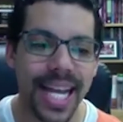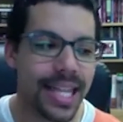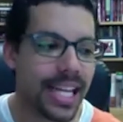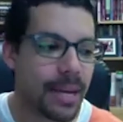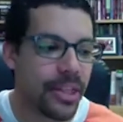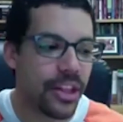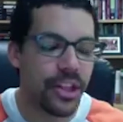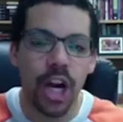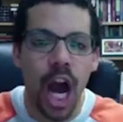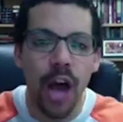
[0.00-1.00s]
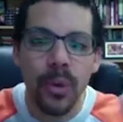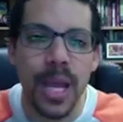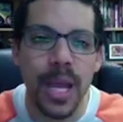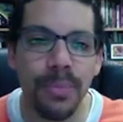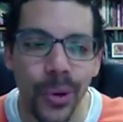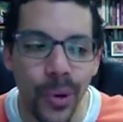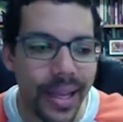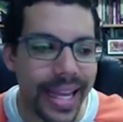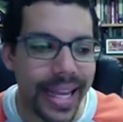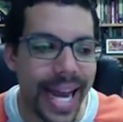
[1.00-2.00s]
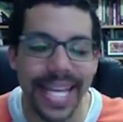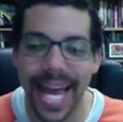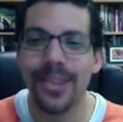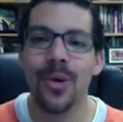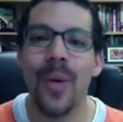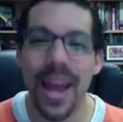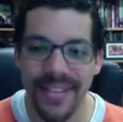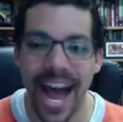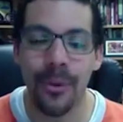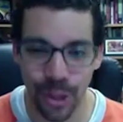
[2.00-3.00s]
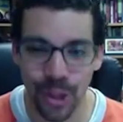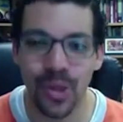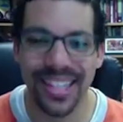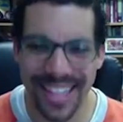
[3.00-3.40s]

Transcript: I can think about that there are other people who can kind of get in the way of our joy.